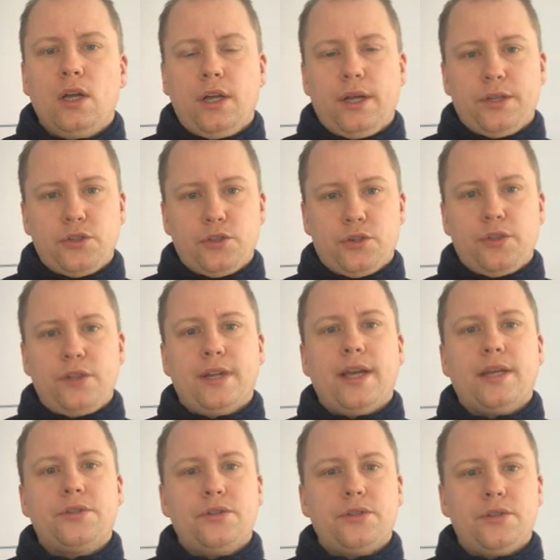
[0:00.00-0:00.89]
a certain
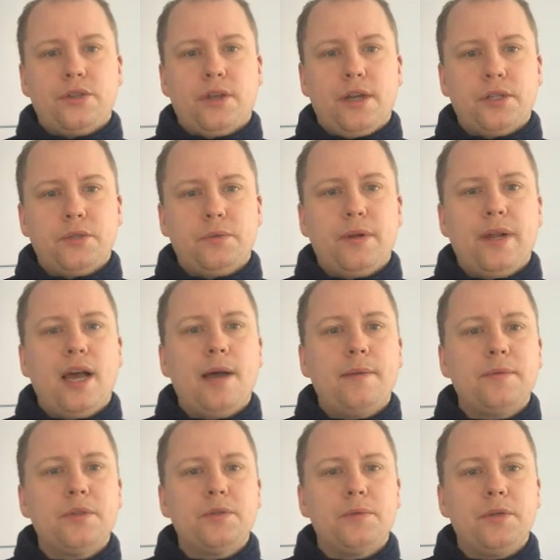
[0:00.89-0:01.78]
exercise, what
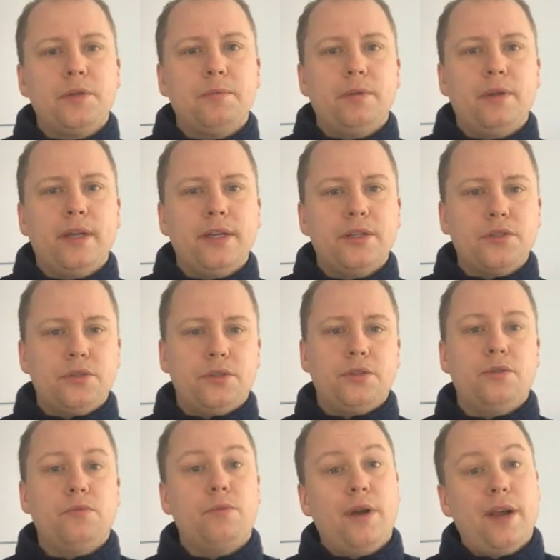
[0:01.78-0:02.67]
happens when you play a
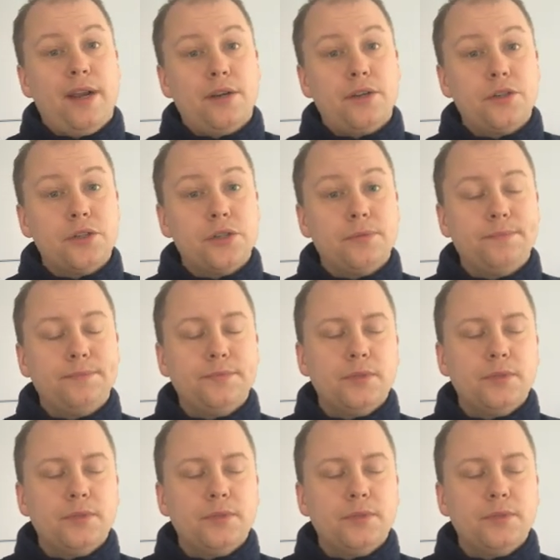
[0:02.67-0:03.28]
certain range,